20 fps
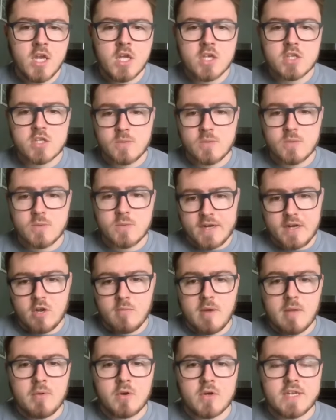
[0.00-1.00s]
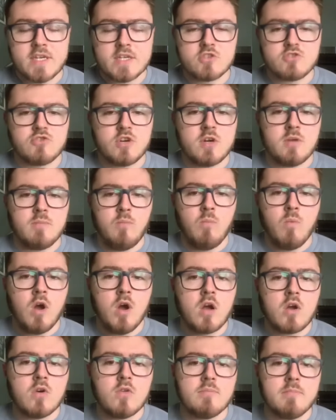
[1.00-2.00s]
so i know my body is trying to
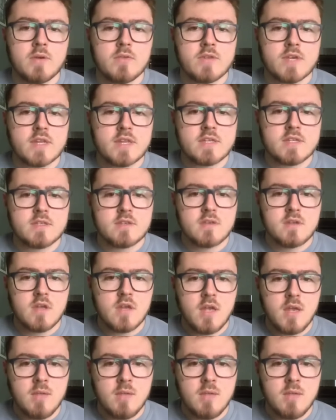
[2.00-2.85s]
work on building this uh,